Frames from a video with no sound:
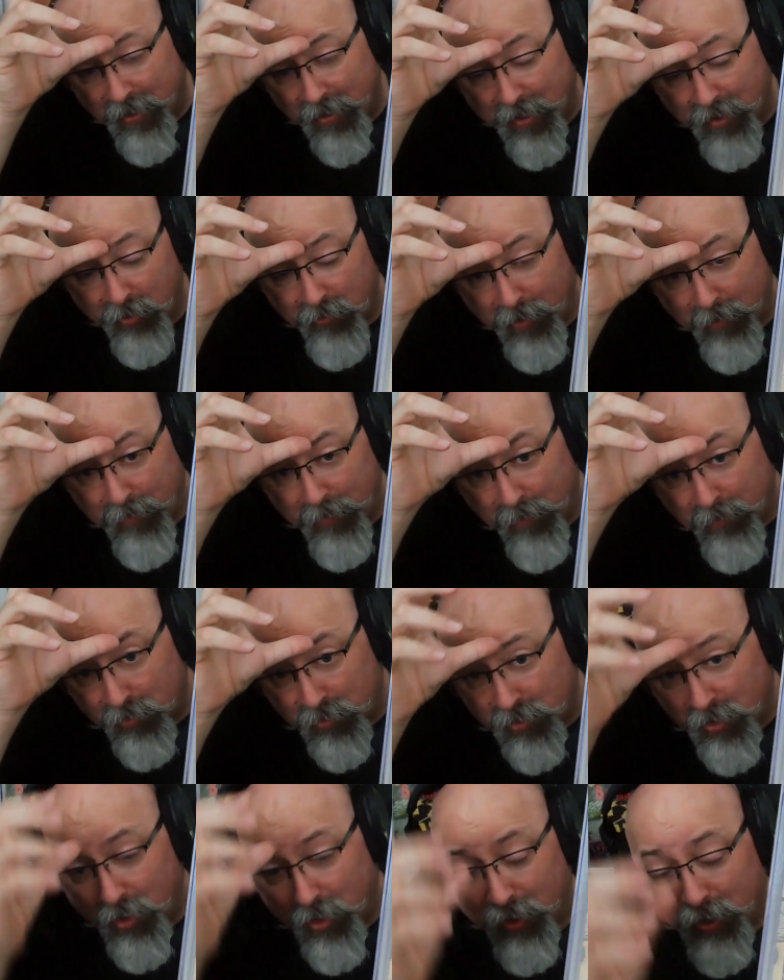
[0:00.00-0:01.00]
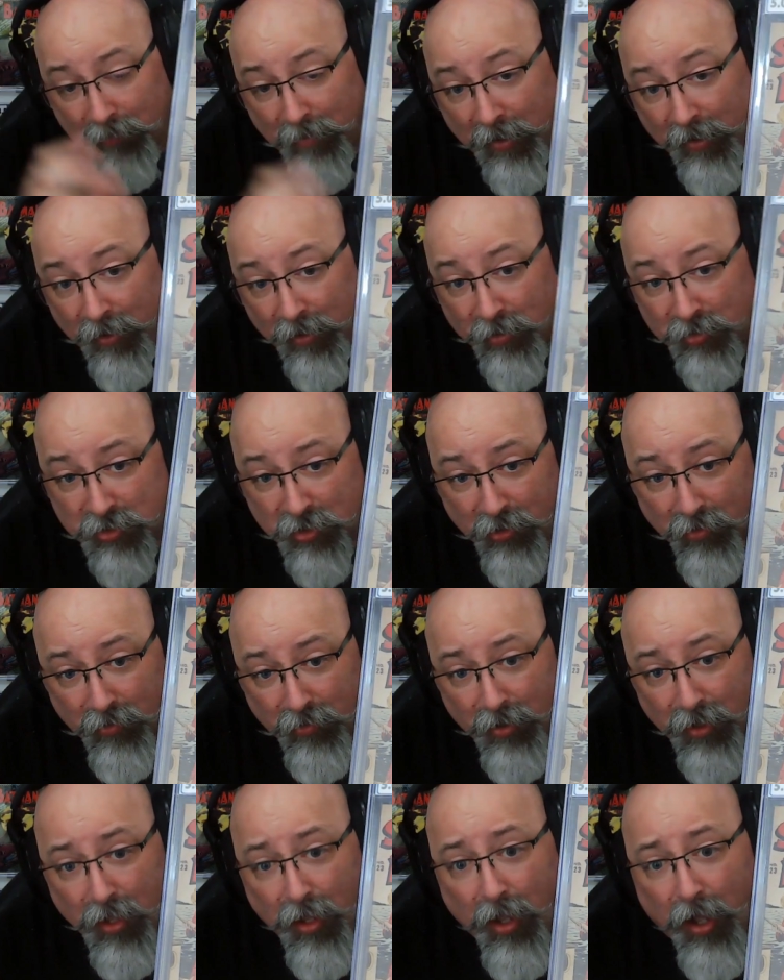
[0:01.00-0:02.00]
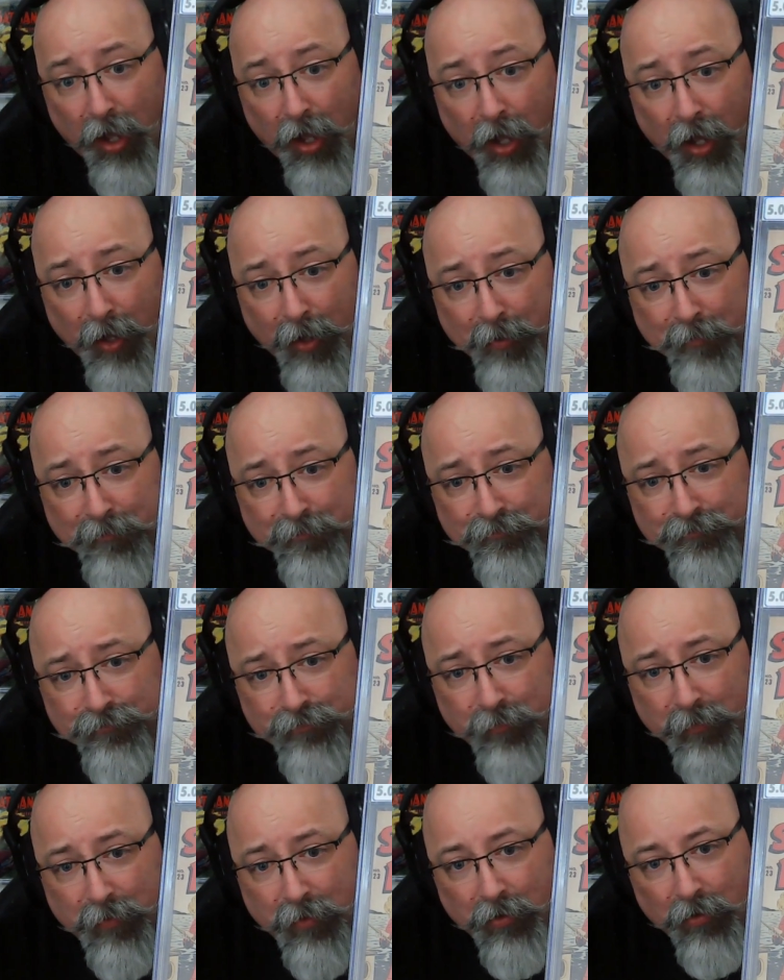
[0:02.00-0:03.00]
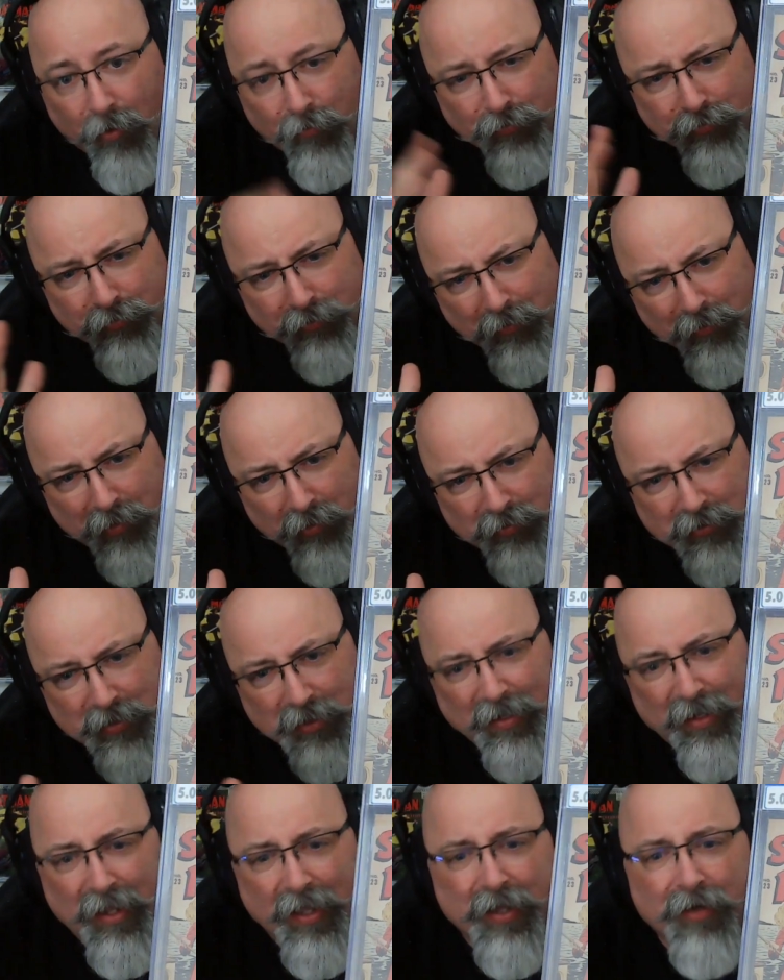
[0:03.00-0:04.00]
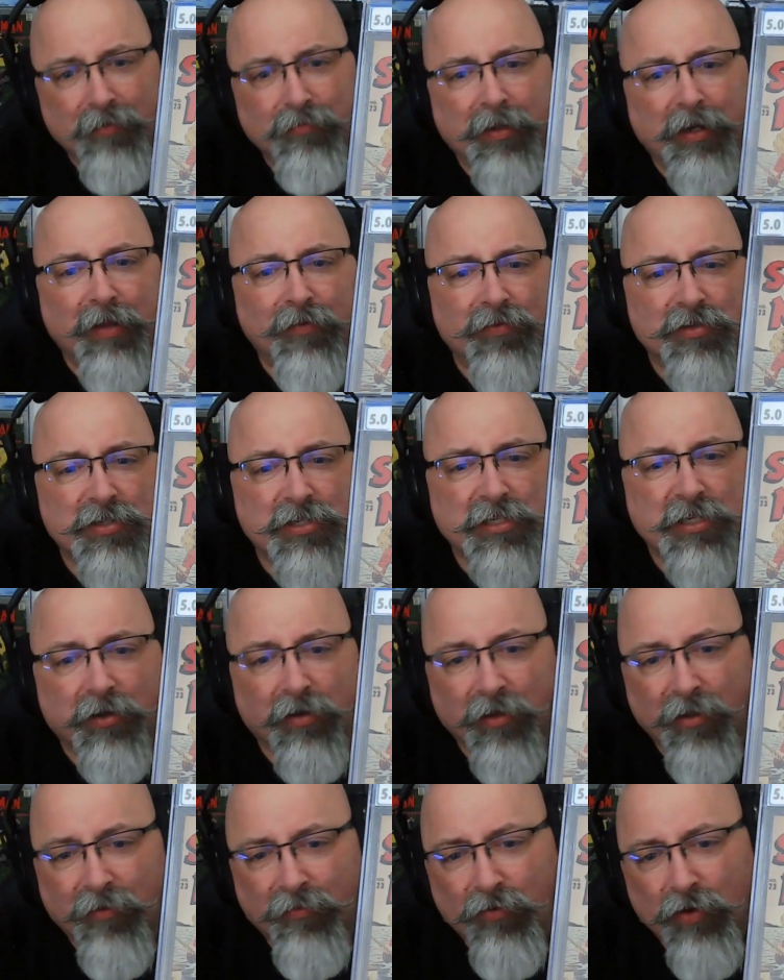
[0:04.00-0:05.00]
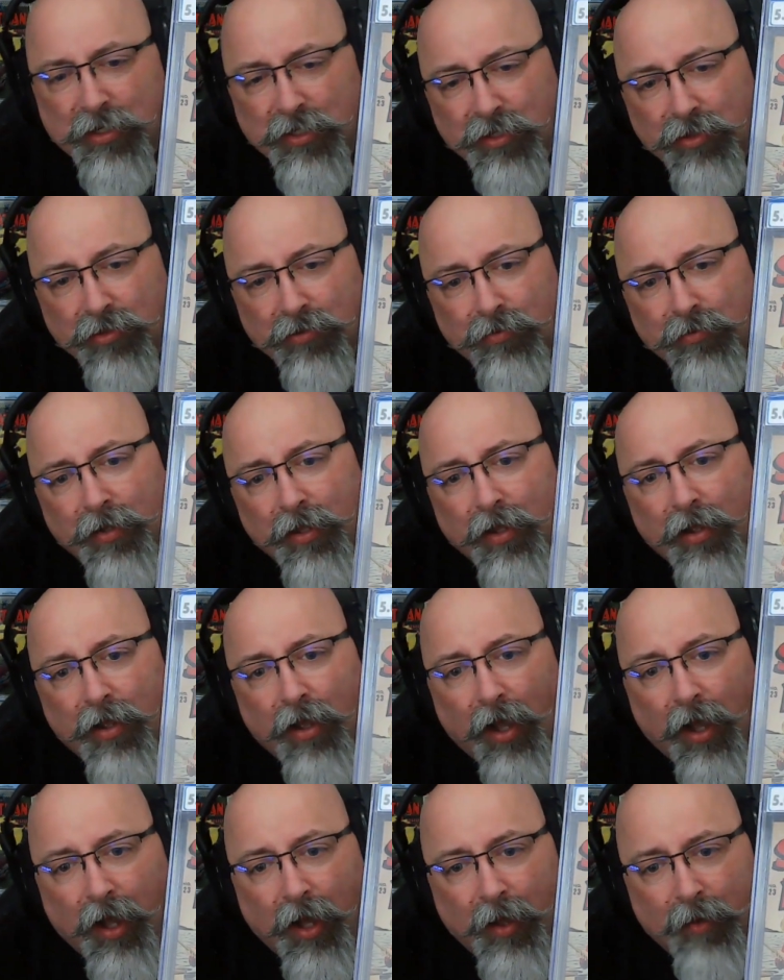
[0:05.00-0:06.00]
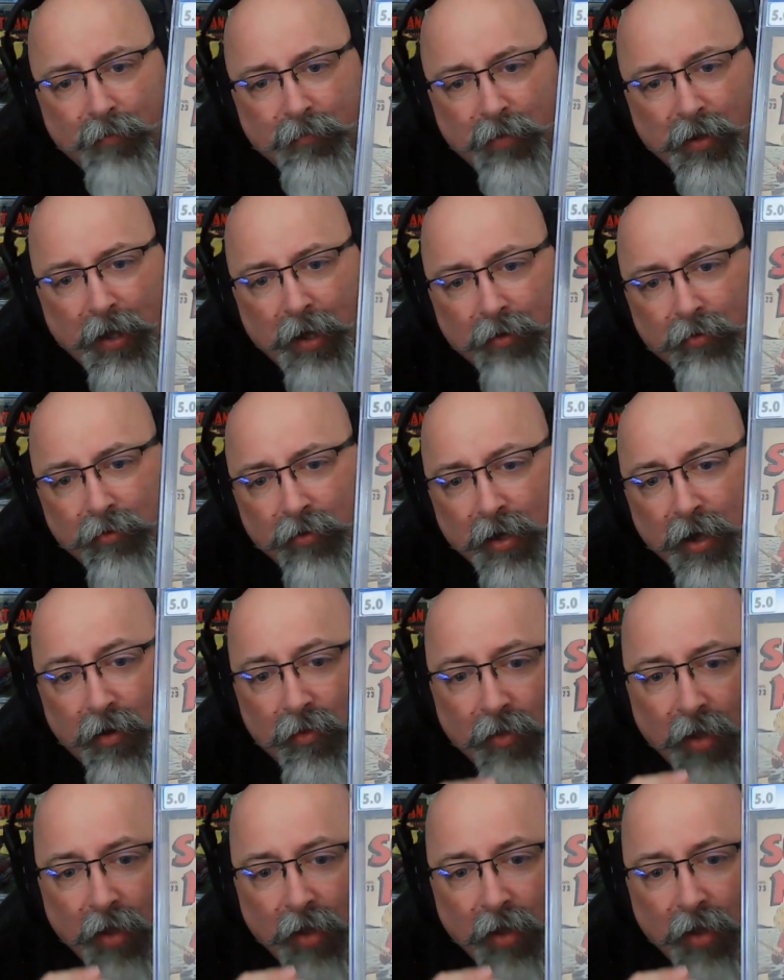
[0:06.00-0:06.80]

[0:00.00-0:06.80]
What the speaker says: of grade bump we're talking about here. So hopefully we don't take a hit, but even still, if we do, I don't care.